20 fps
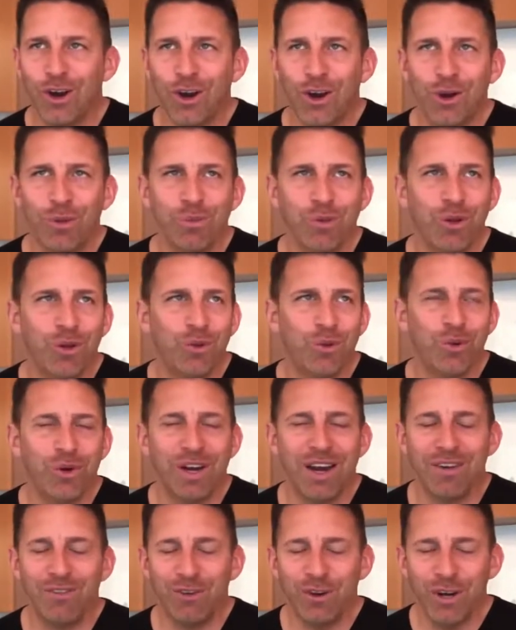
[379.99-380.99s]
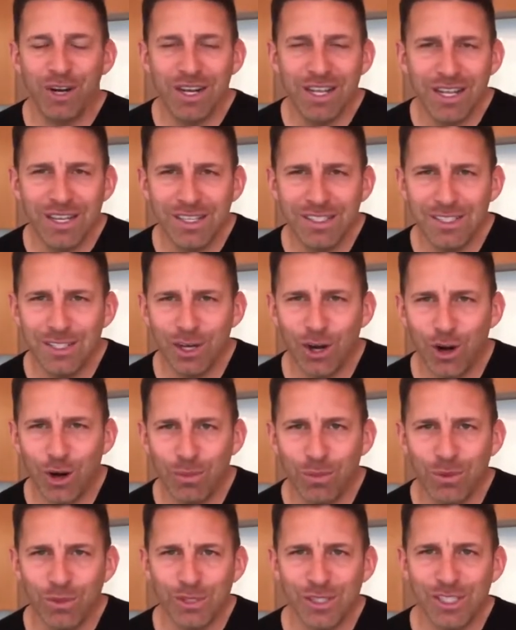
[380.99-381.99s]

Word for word: caramel, whatever it is, caramel